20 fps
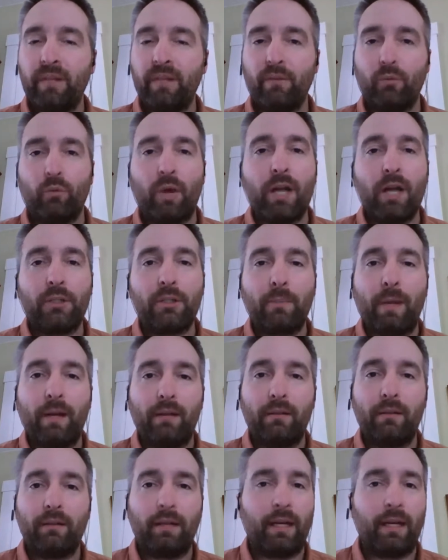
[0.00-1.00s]

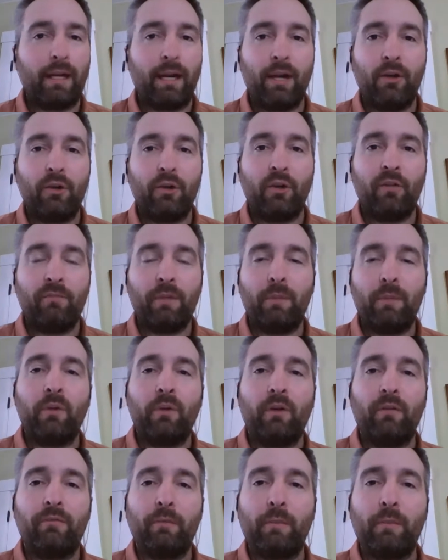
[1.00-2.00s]
Rashomon. I don't know if people
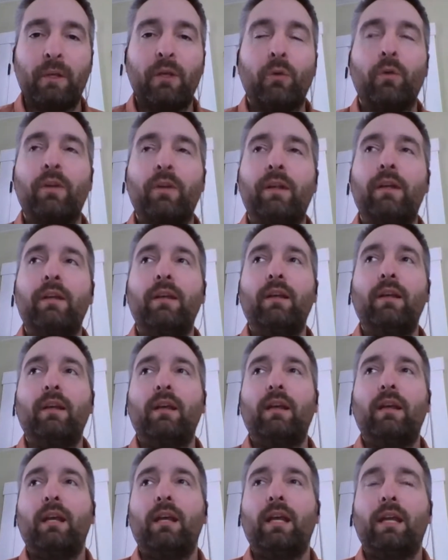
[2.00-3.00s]
are familiar with it.
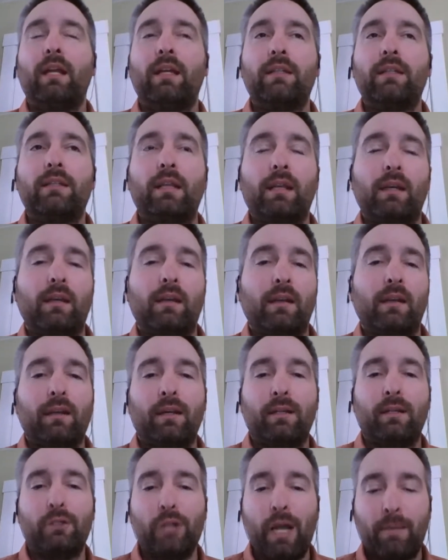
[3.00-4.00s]
It is
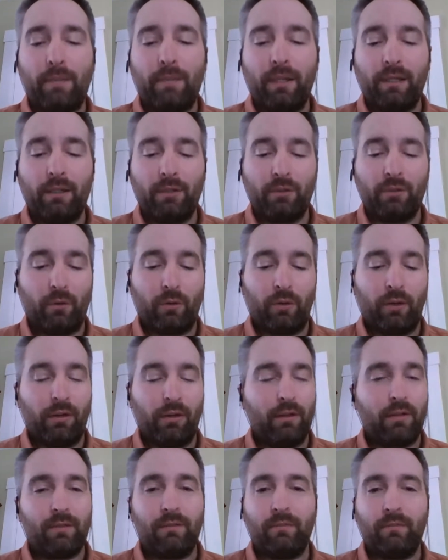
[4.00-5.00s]
a Japanese story, and
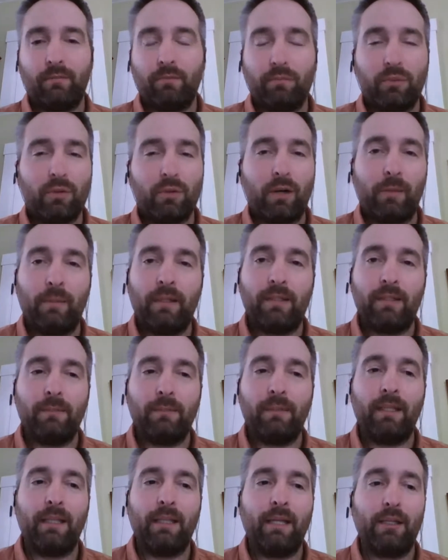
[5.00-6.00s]
it's probably
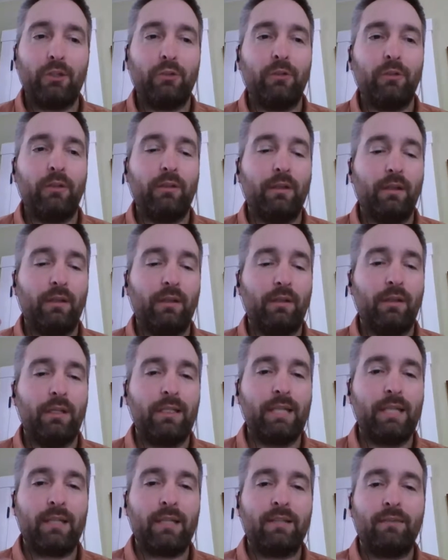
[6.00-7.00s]
something that stood the
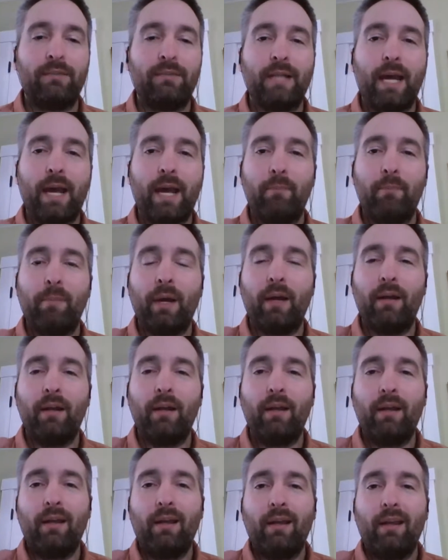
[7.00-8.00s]
test of time, but
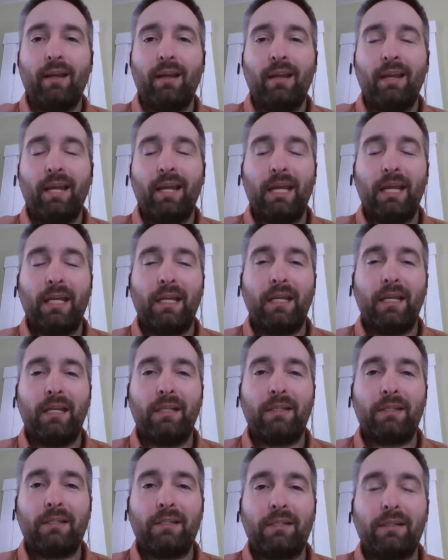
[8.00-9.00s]
it
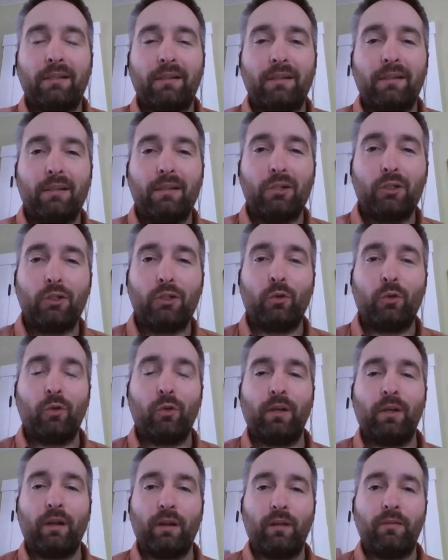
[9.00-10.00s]
is the
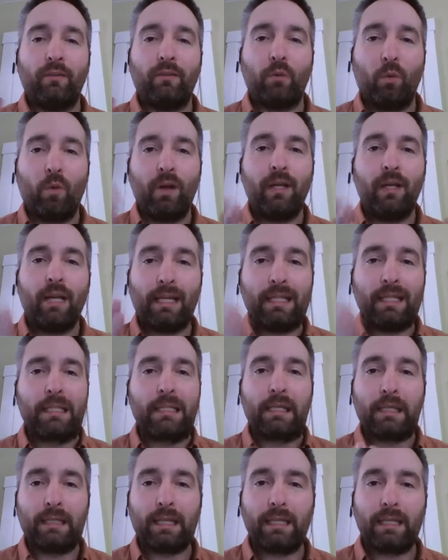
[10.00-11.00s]
story of one
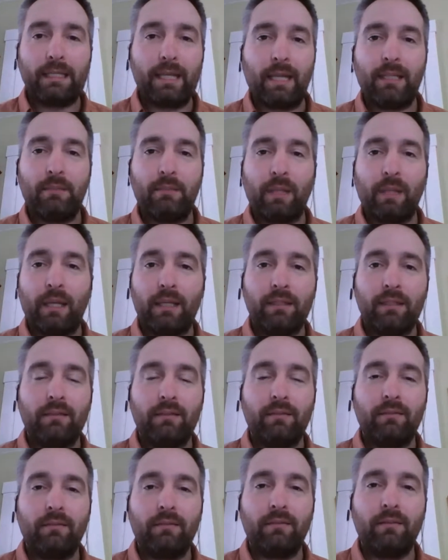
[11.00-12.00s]
incident that takes place,
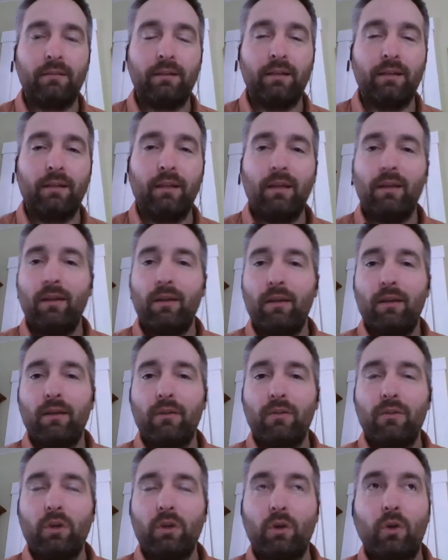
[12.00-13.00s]

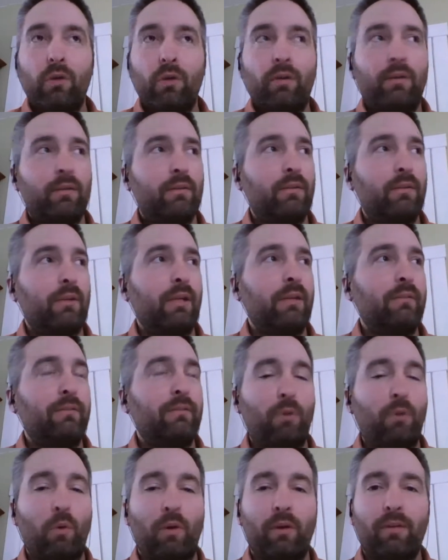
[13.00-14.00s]
told three or
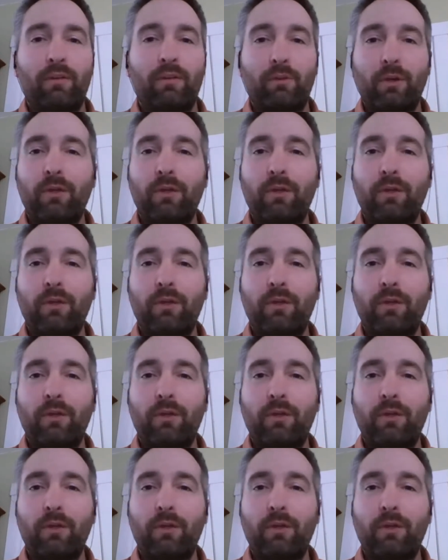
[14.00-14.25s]
four.